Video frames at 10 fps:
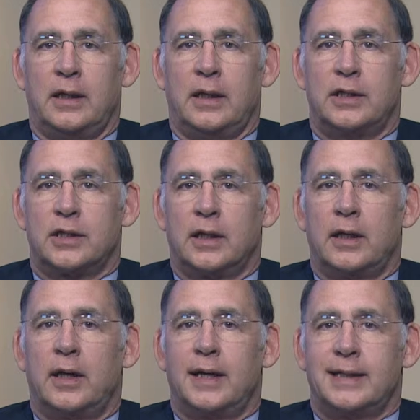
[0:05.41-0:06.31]
it's
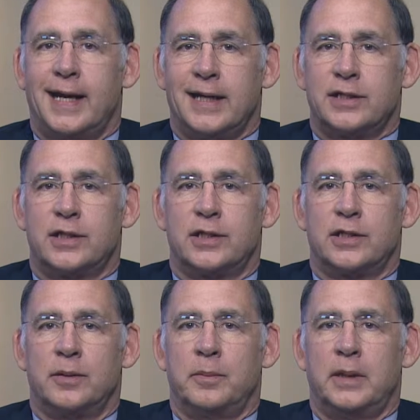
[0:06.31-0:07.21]
clear our tax
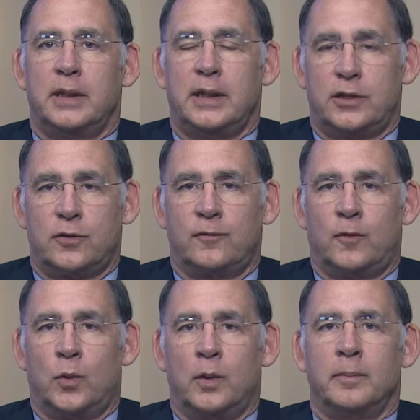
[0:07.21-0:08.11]
system needs
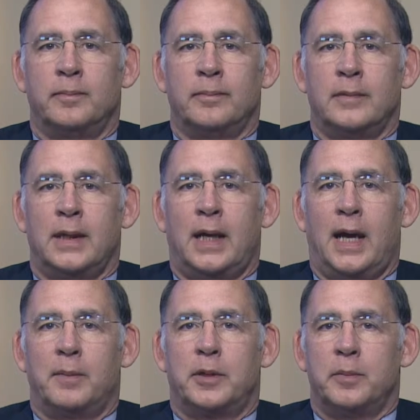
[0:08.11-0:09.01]
reform.
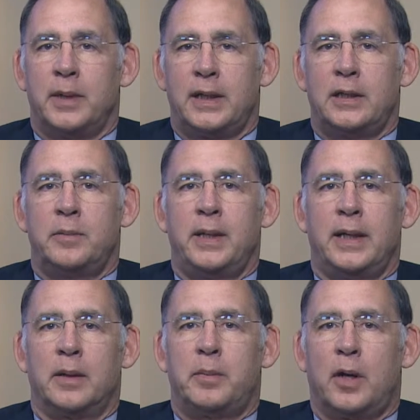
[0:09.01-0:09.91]
I'm committed to
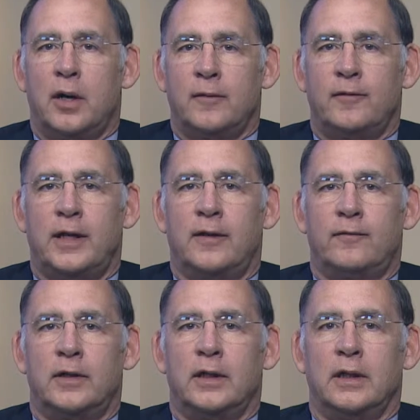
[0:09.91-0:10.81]
being a part of the
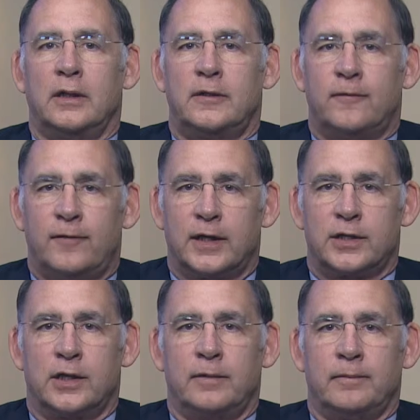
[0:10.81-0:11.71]
effort to
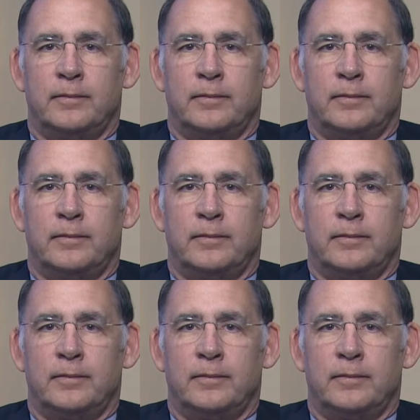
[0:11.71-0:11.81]
fix it.